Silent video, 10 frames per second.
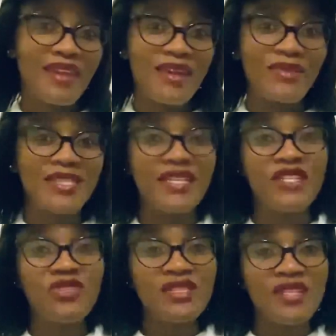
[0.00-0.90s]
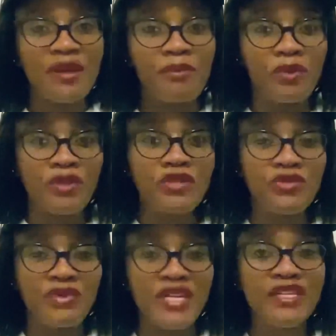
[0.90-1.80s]
it was an interesting book to
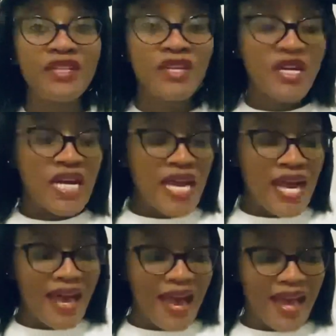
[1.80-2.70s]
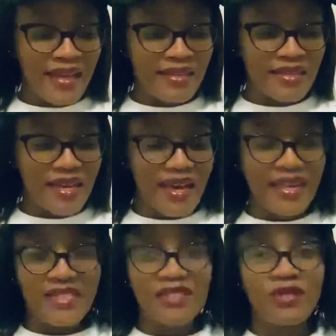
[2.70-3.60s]
read, and I
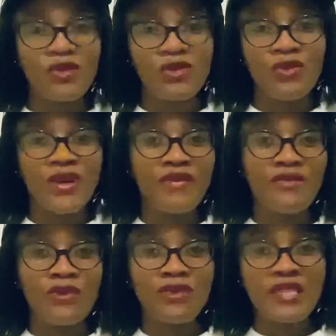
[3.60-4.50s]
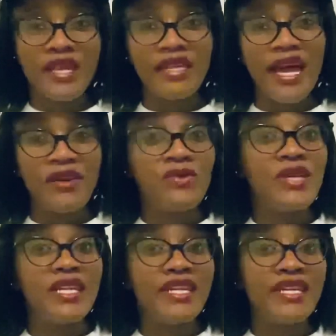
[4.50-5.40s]
guess it's also one of those that I
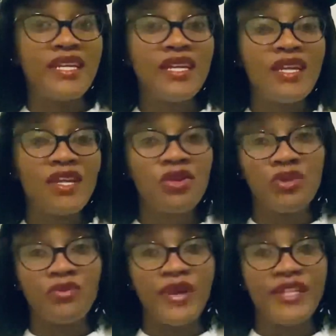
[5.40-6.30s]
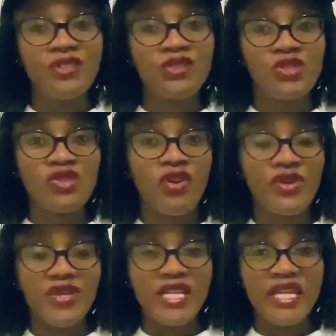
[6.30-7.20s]
really couldn't wait to start
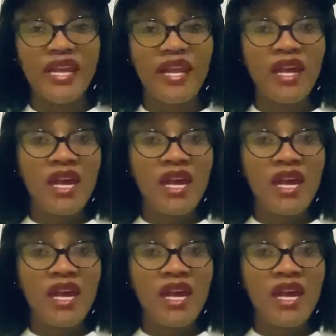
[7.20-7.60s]
reading.